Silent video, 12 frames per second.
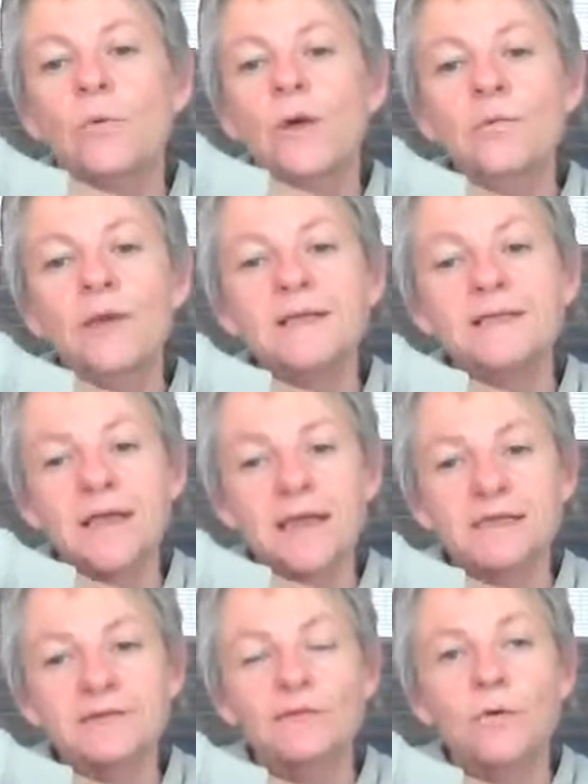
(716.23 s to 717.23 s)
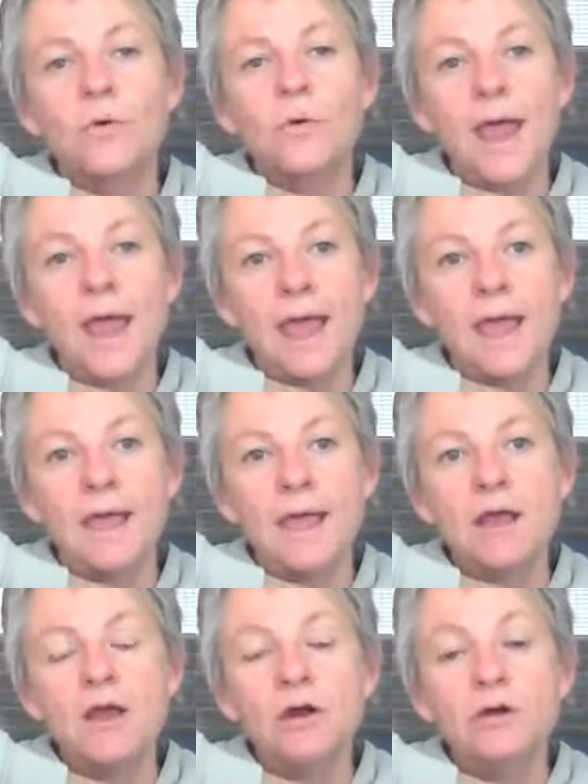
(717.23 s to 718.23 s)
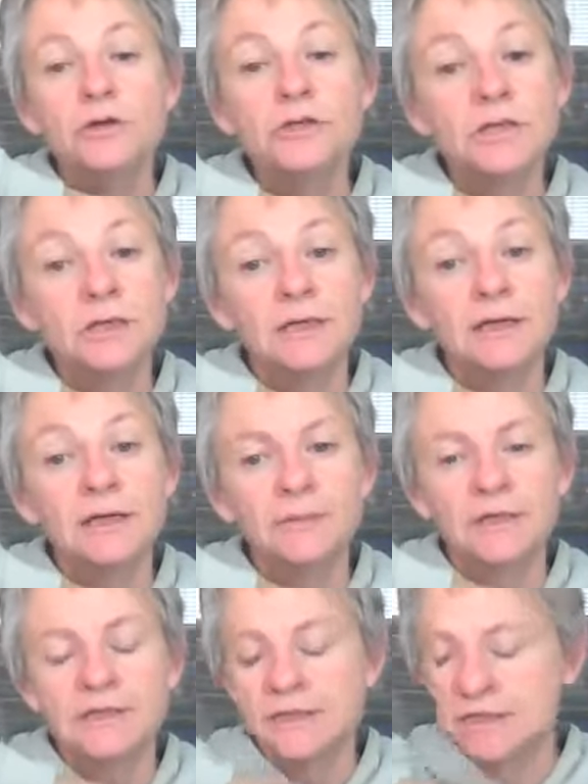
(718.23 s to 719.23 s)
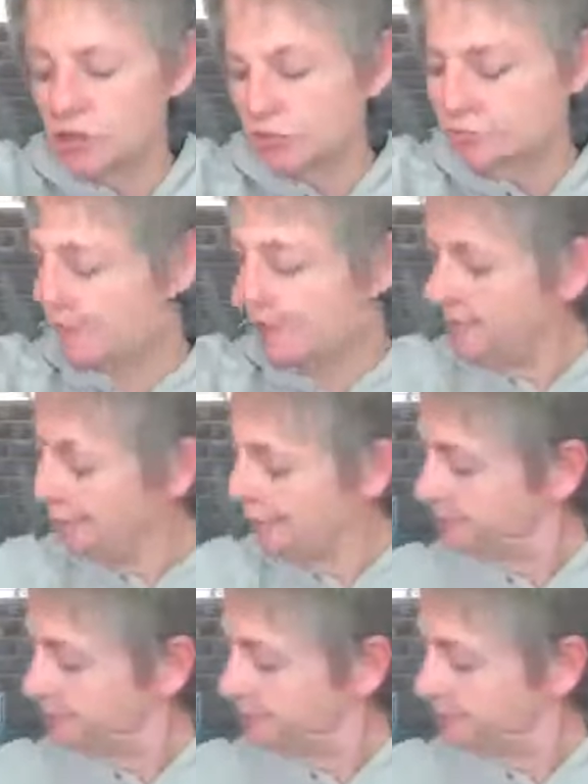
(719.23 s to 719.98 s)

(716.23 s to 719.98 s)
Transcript: When we test for a cruciate ligament injury,